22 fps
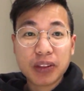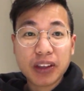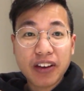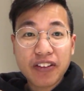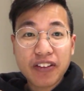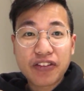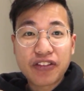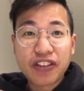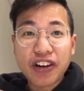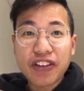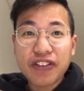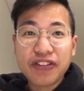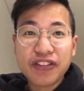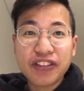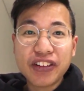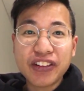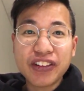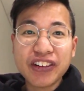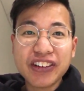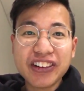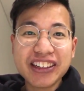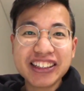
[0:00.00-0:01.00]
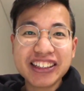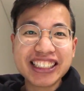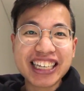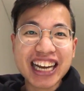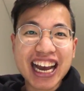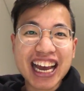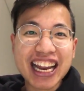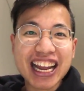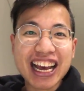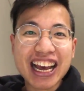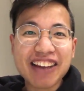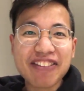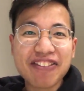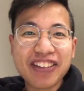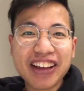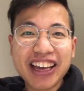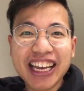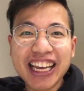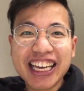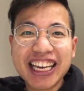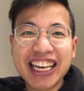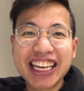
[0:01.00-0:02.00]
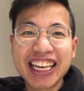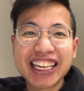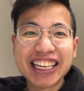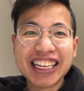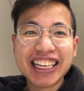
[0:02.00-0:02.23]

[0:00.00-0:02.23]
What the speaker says: fruitful chat, I think.